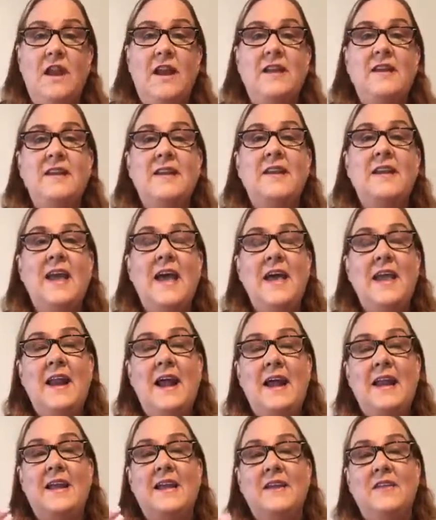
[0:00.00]
And yet
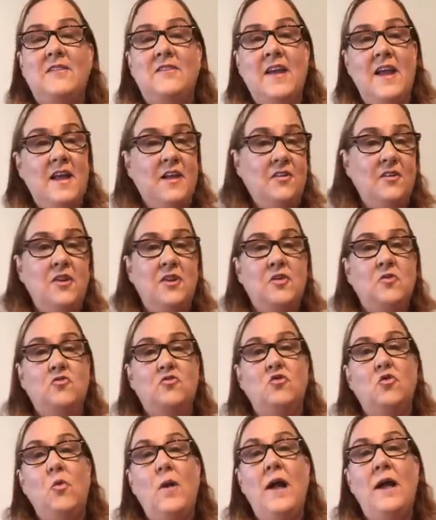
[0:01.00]
I can tell you
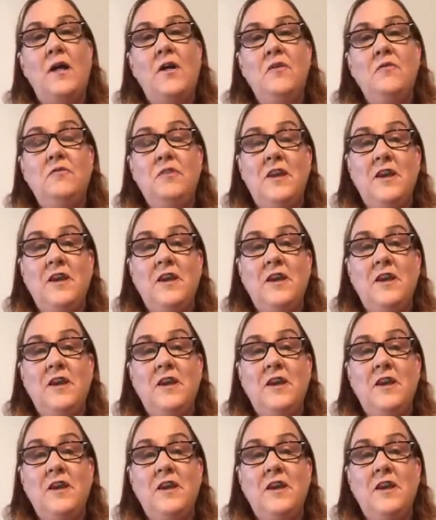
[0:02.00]
12